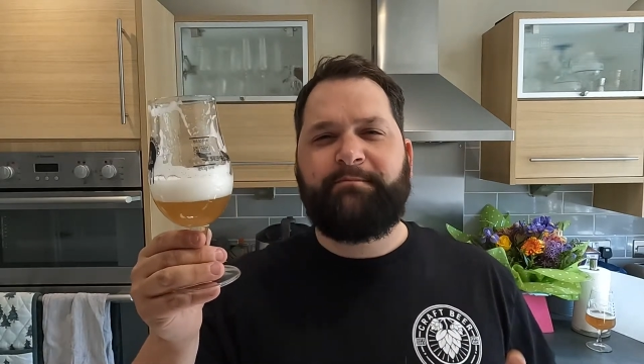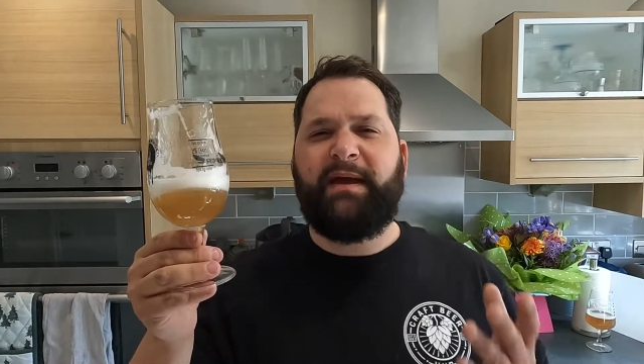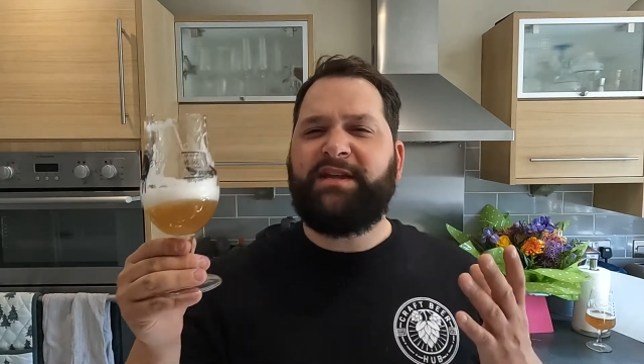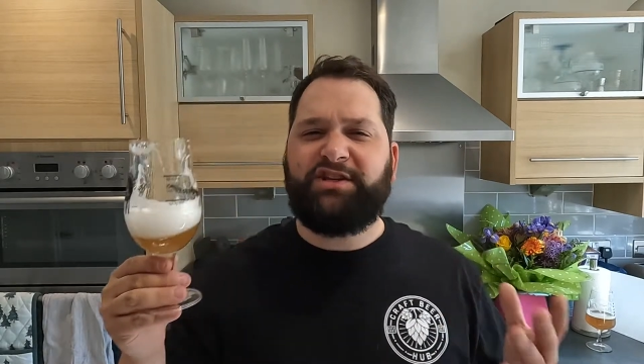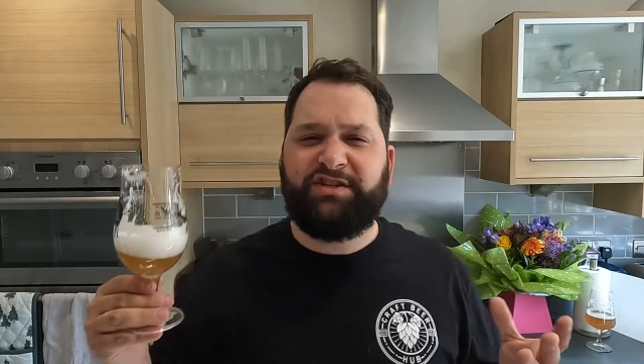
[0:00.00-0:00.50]

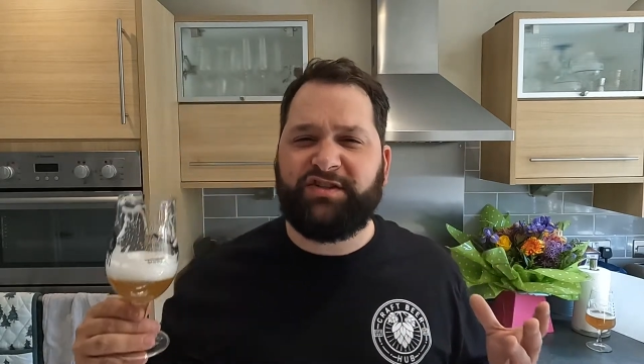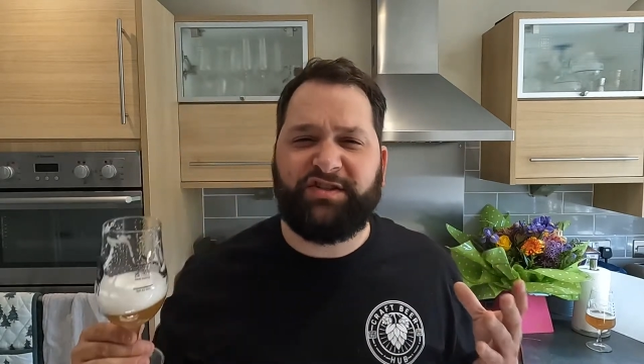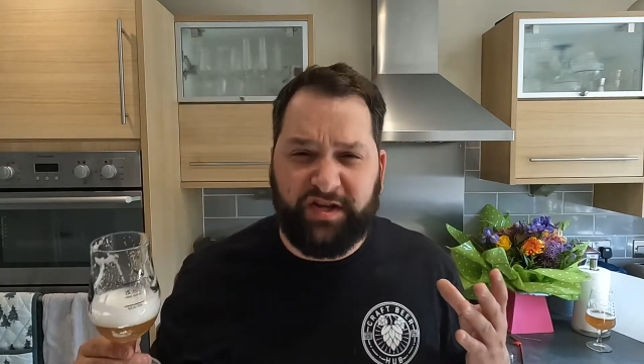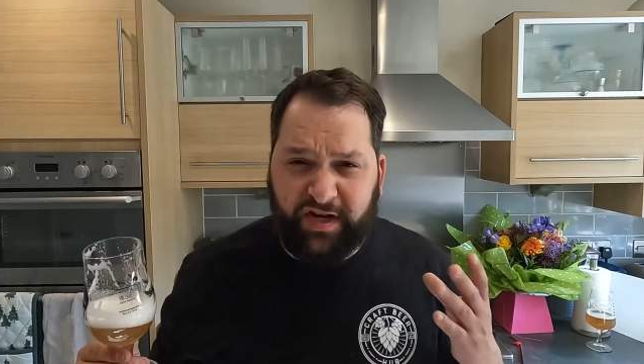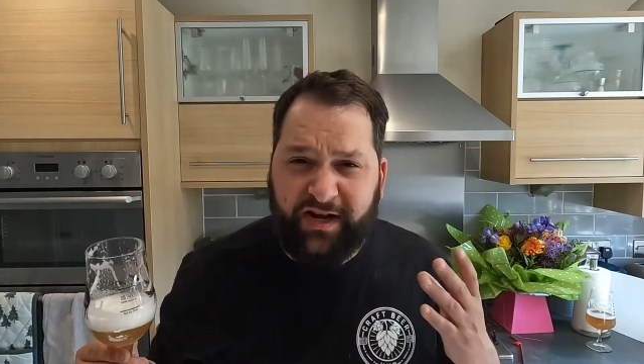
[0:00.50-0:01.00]
Peach is
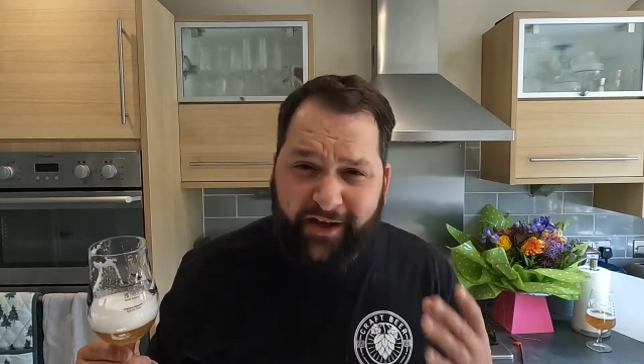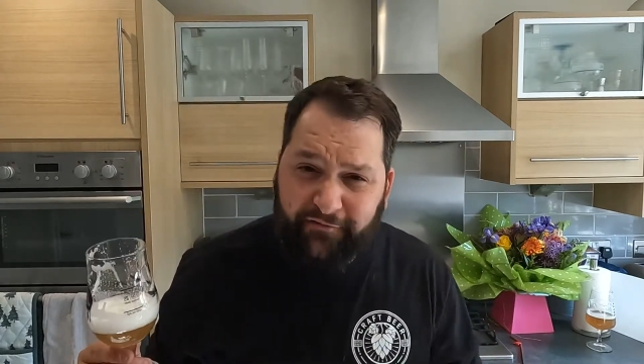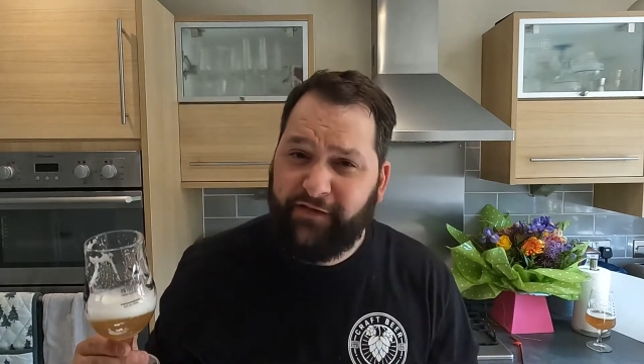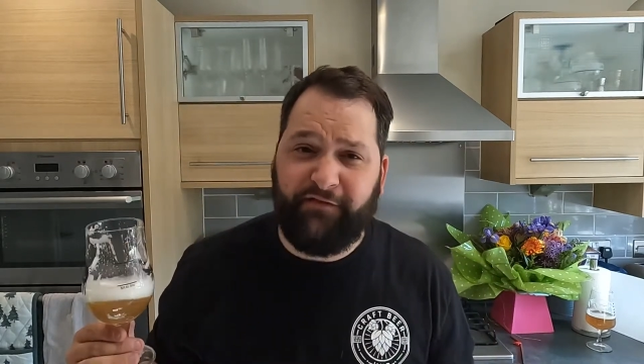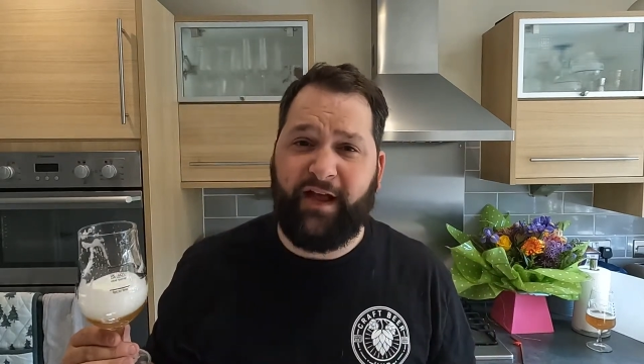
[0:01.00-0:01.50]
just such a
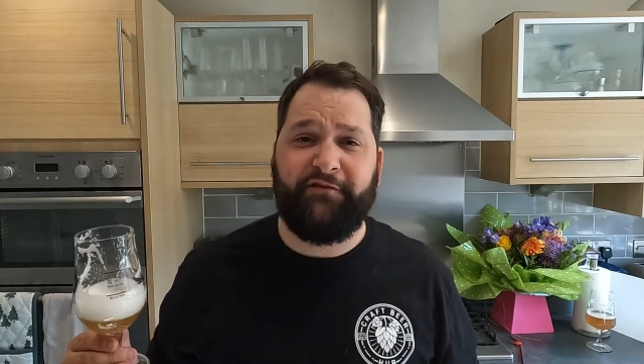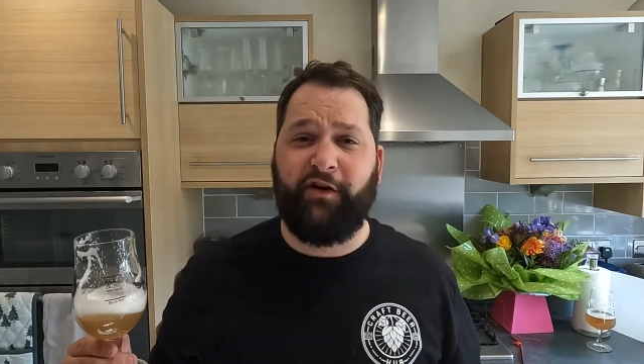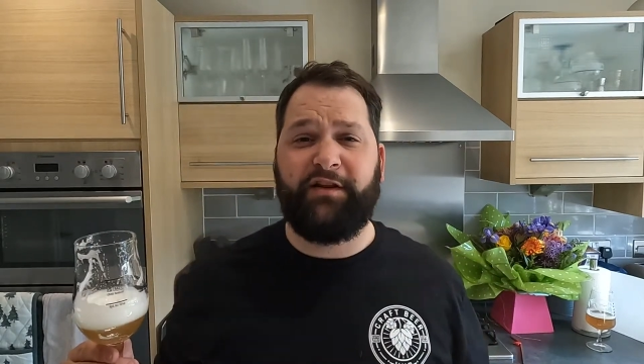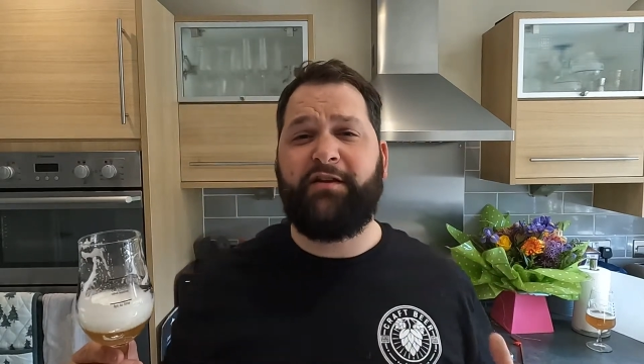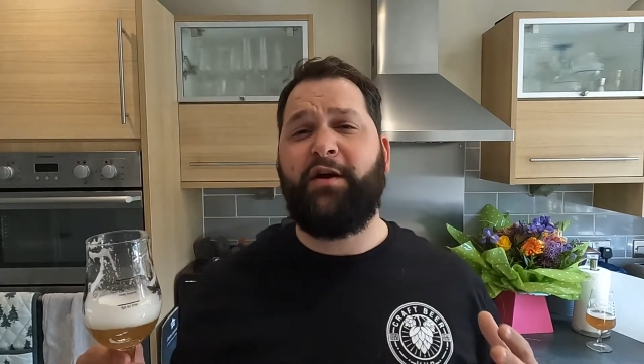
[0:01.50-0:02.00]
lovely flavour.
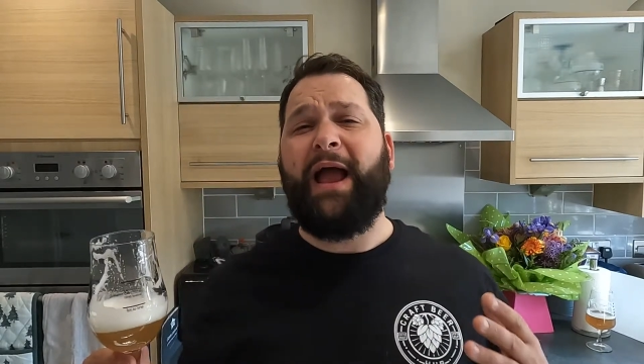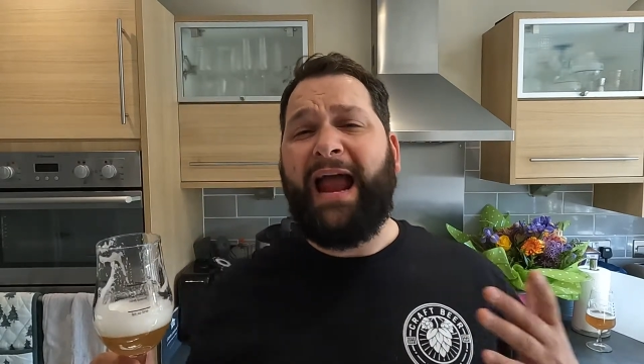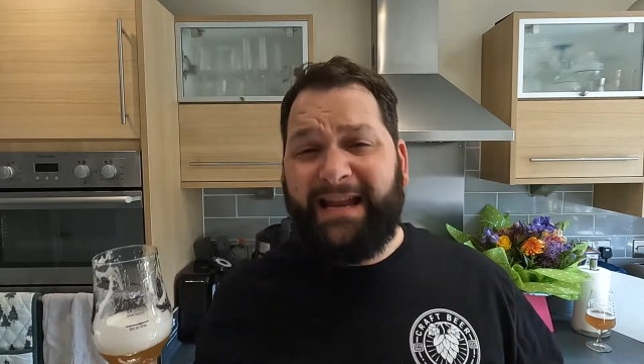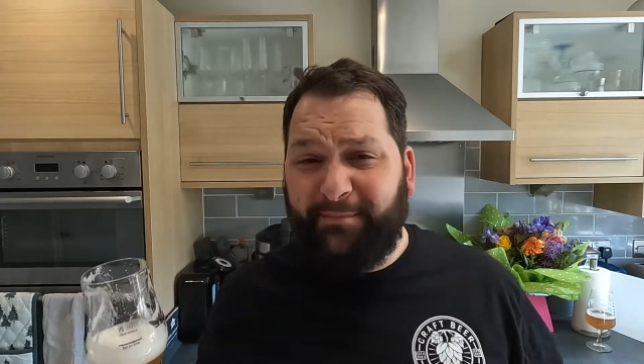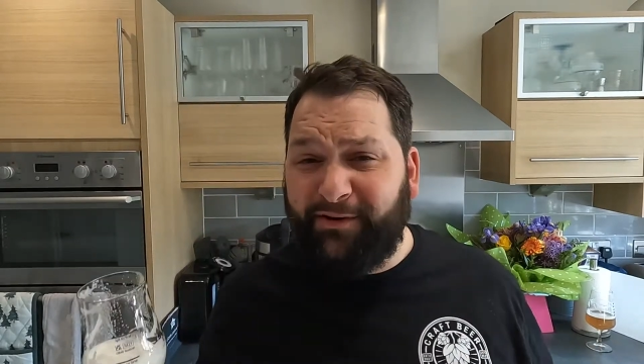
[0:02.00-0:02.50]
I don't know
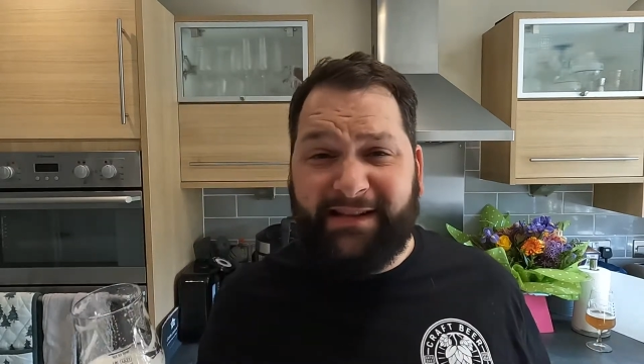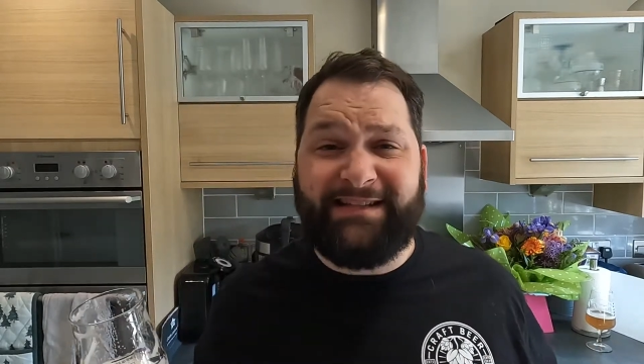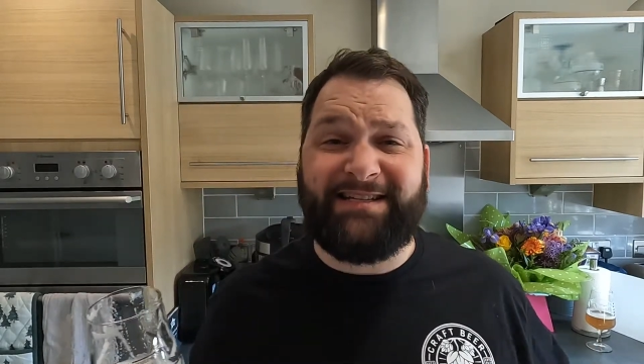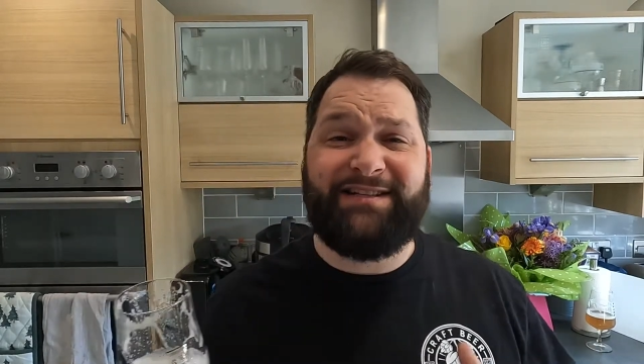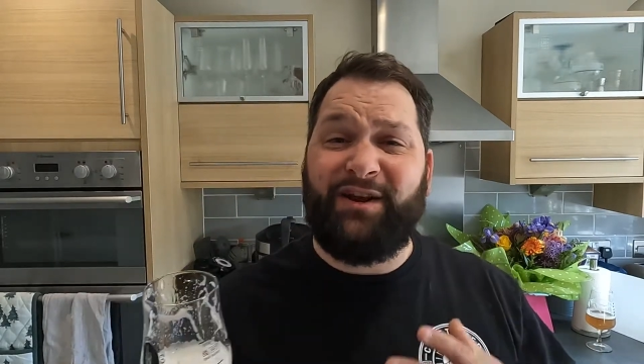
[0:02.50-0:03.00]
anybody
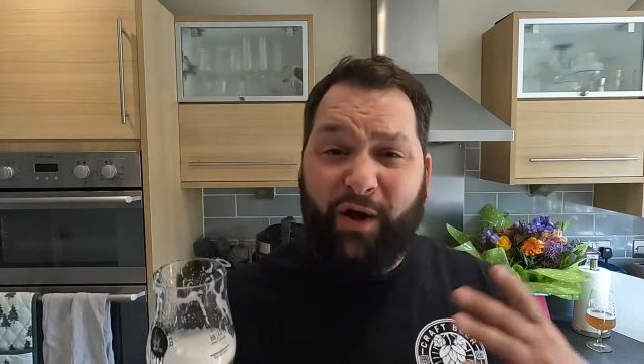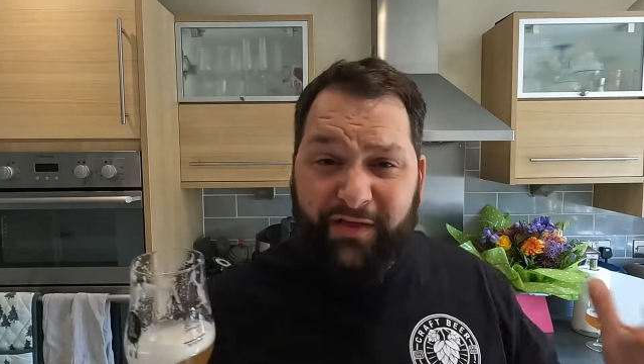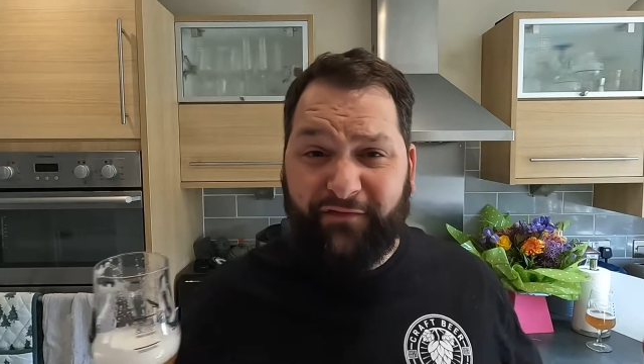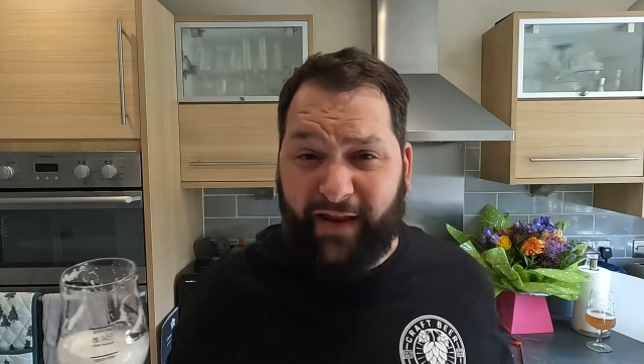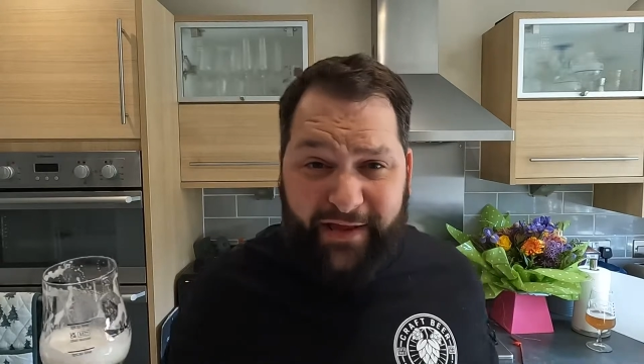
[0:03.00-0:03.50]
that doesn't
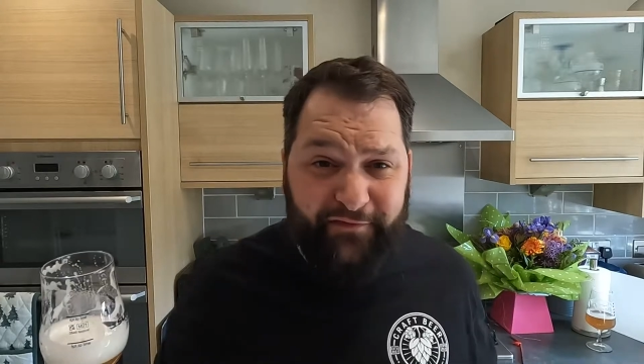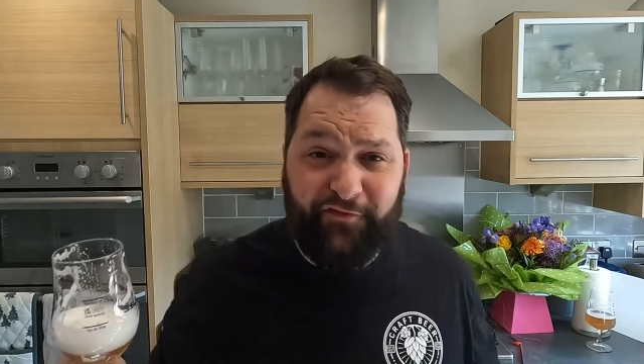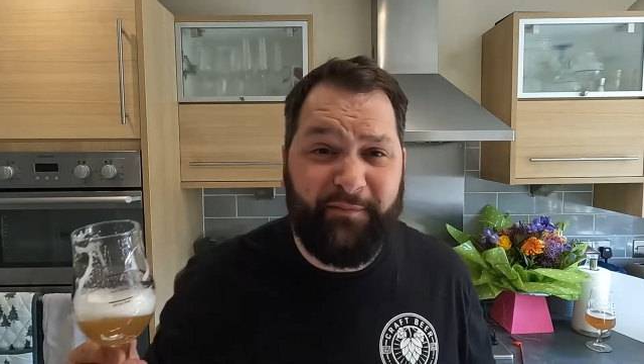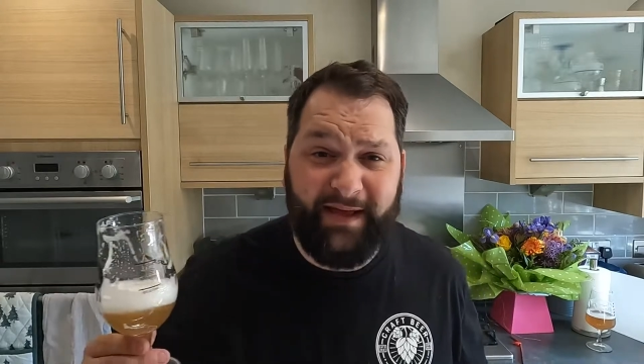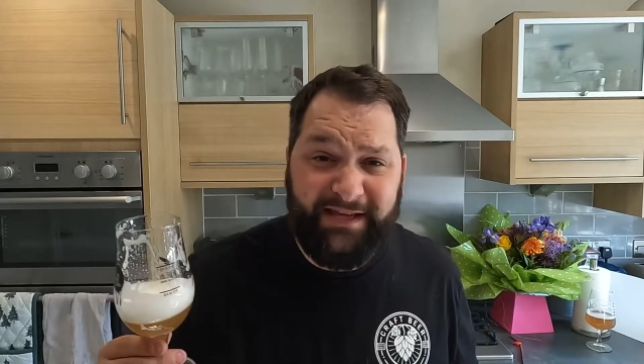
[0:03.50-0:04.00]
like the flavour
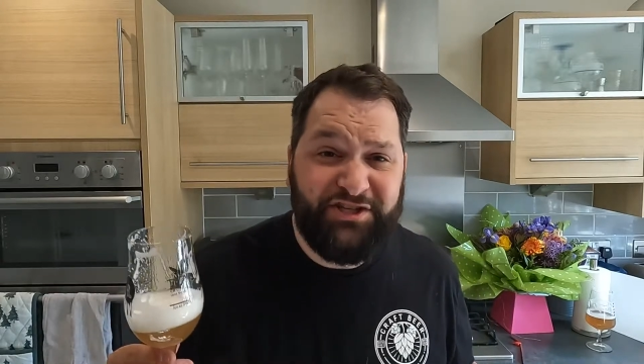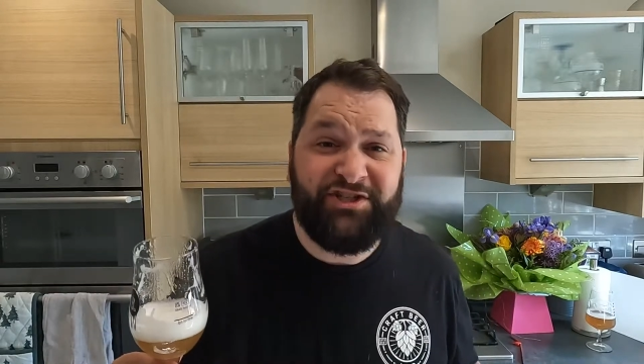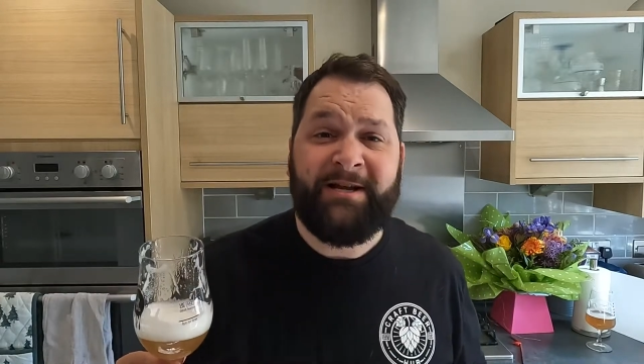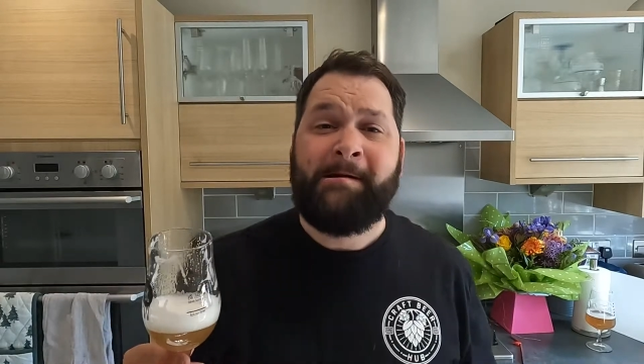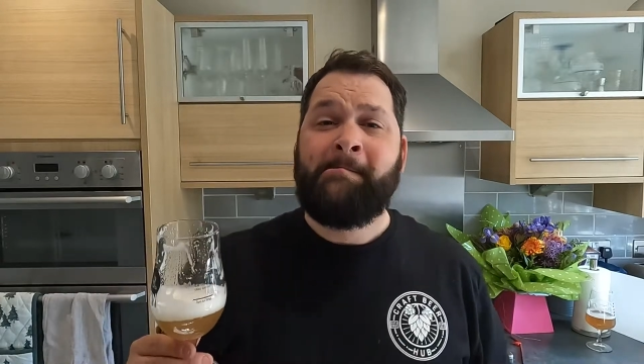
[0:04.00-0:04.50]
of peach.